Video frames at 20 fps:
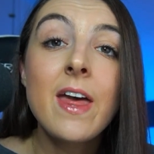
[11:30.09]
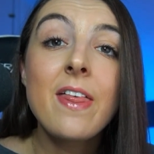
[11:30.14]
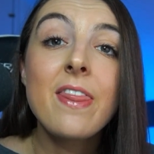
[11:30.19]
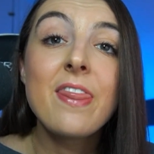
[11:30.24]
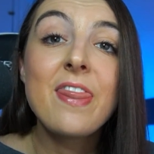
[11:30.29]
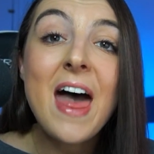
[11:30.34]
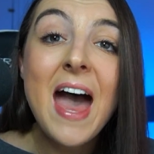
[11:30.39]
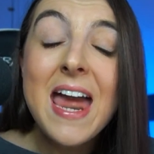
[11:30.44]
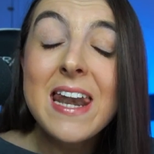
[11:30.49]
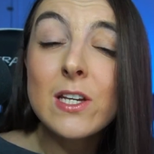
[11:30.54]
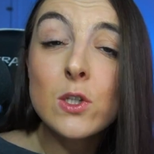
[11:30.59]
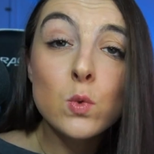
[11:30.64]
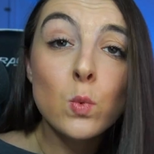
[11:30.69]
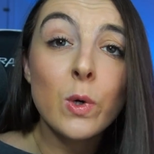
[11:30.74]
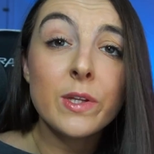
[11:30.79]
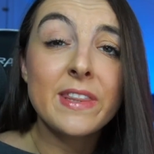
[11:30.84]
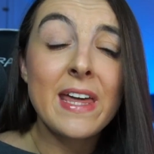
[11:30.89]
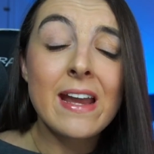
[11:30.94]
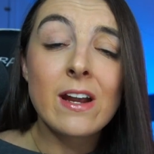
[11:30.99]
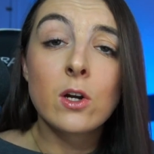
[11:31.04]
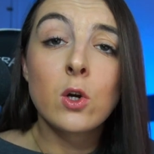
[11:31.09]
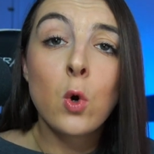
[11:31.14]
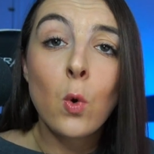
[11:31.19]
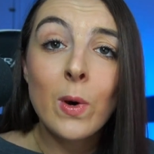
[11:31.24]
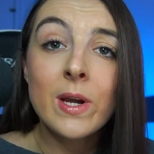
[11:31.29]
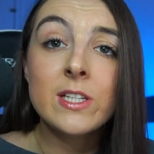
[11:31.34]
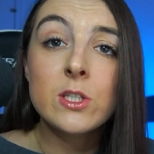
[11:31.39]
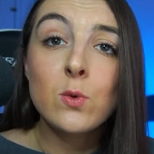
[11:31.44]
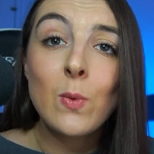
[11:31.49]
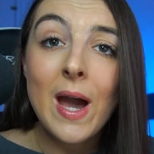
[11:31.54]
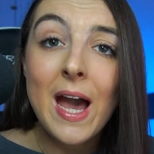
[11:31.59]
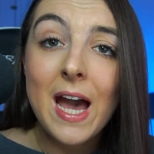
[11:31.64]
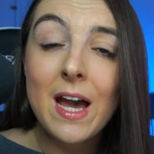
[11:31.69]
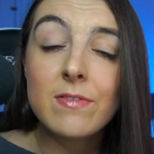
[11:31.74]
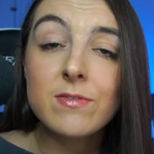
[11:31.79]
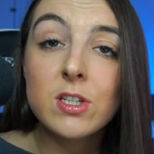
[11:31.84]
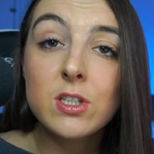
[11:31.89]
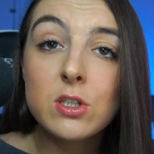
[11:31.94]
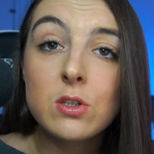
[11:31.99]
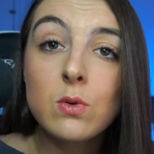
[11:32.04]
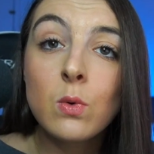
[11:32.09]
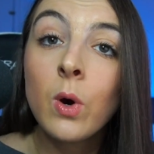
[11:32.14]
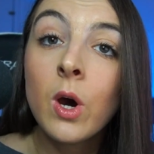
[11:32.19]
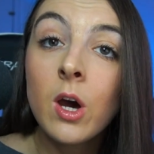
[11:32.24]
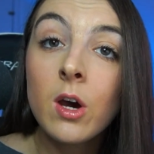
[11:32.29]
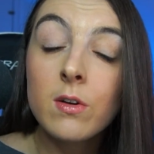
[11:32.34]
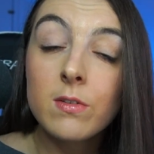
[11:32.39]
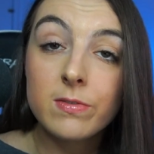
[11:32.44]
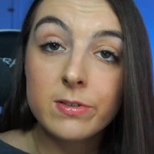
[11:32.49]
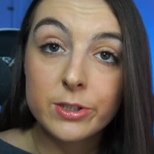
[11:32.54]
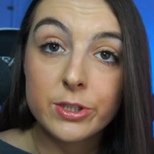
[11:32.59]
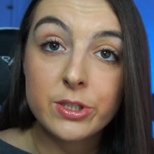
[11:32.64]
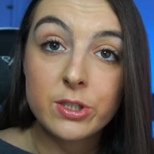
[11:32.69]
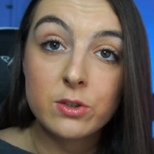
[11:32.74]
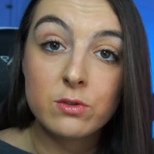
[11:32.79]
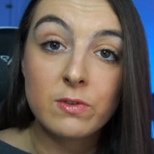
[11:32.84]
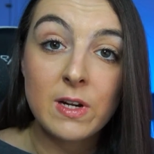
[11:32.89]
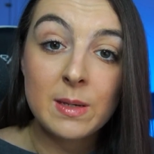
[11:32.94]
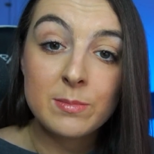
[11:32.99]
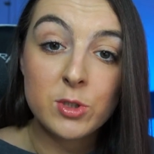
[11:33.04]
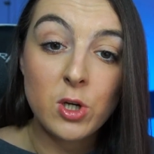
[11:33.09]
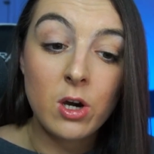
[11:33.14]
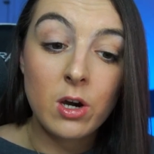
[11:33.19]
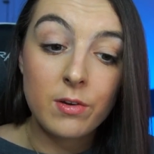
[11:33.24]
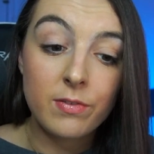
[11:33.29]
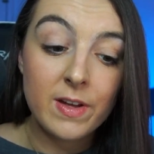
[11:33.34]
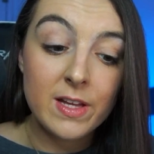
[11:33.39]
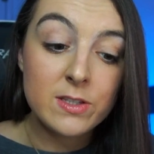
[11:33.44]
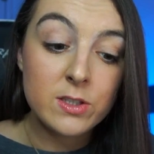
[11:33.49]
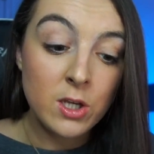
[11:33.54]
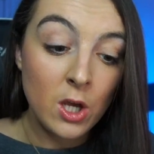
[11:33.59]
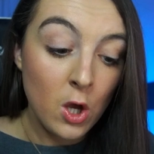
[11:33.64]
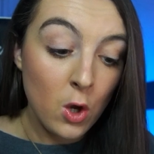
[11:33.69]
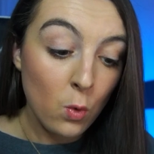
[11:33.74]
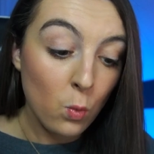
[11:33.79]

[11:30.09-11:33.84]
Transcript: that is what they are going to have to do versus this Rams offense.